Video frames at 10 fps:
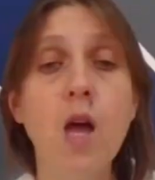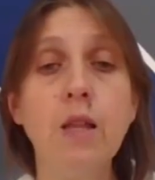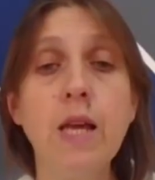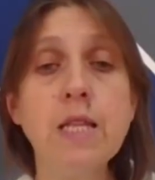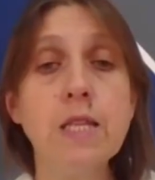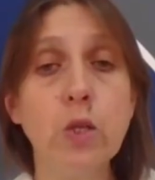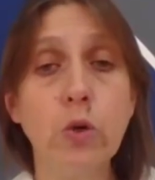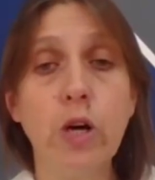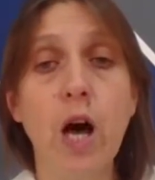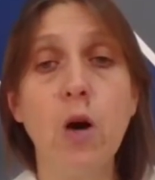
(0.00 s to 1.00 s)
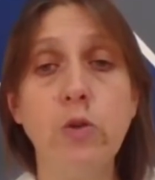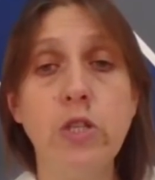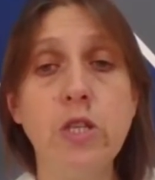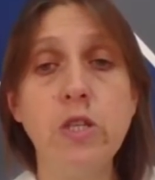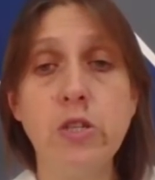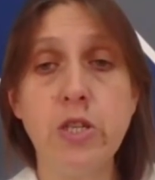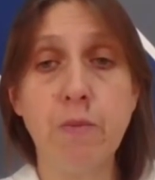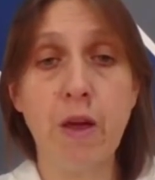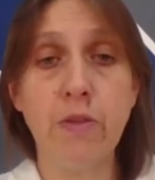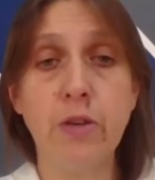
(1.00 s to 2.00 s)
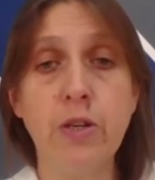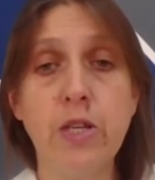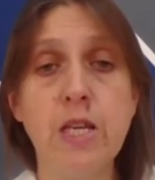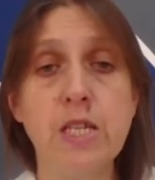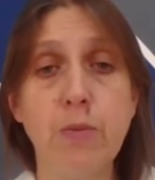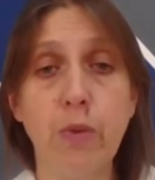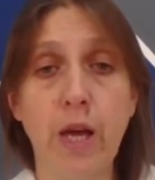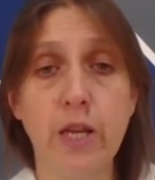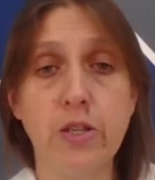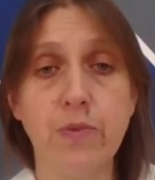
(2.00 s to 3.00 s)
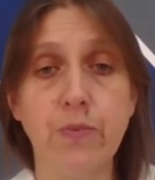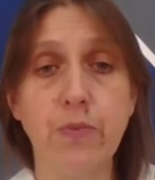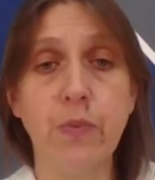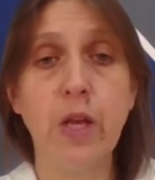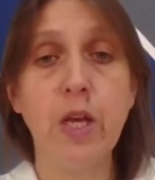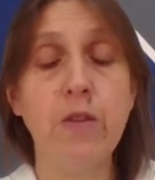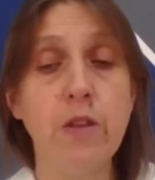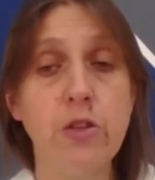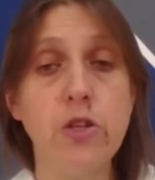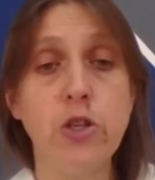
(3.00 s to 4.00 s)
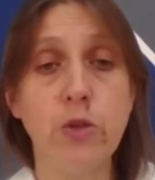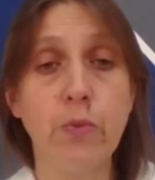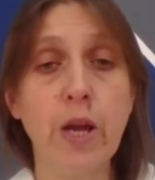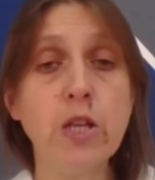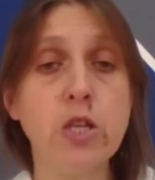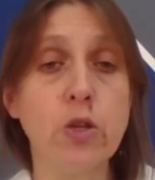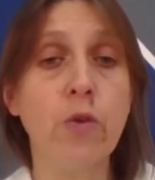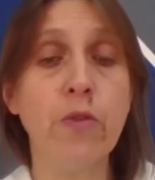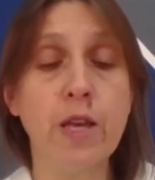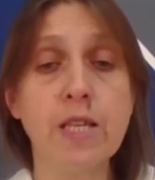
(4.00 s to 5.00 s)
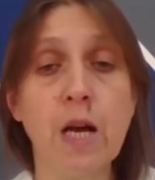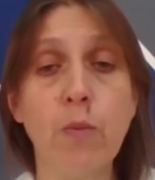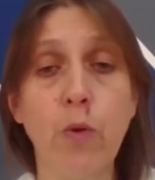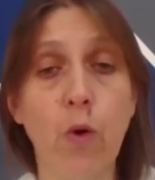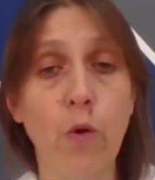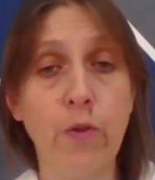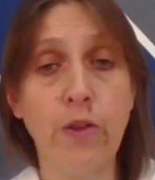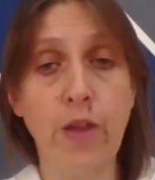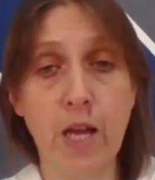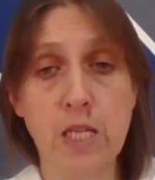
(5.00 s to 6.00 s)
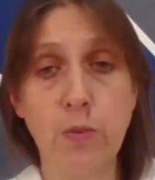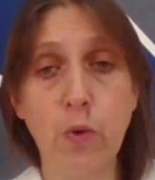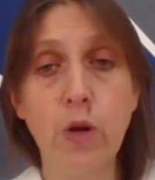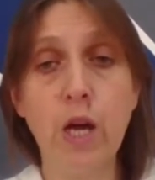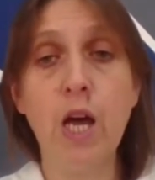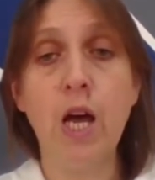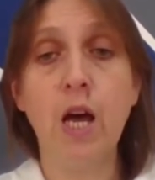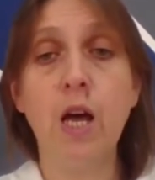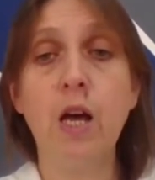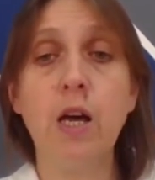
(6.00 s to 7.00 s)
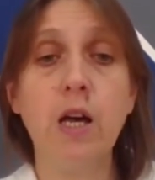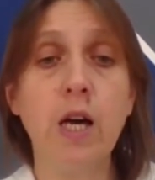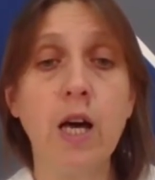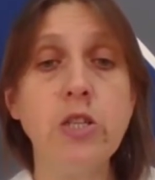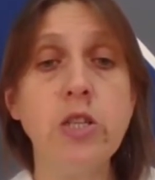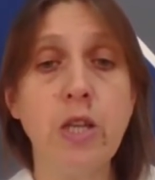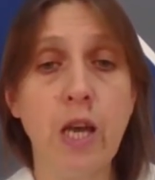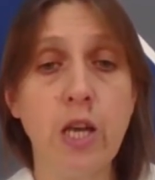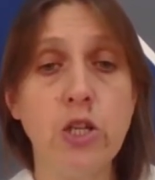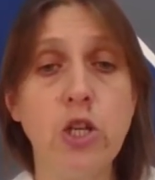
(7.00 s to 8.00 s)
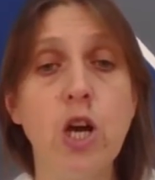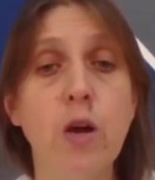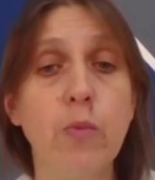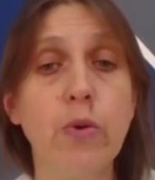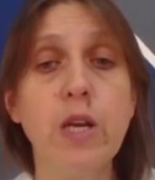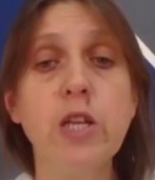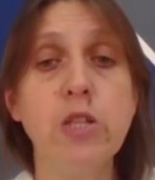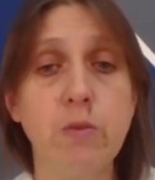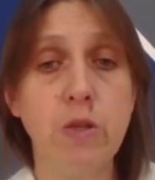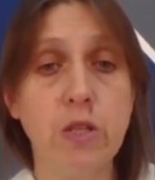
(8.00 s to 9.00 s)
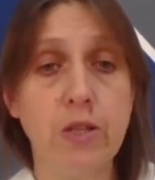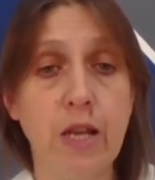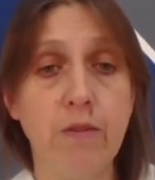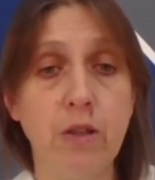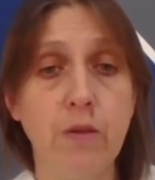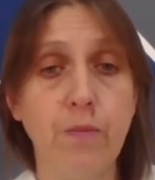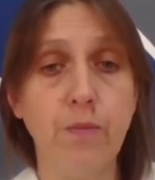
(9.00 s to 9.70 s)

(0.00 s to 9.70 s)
Let's look how TTT method is applied. In the teaching practice on the example of the textbook, cutting-edge pre-intermediate level.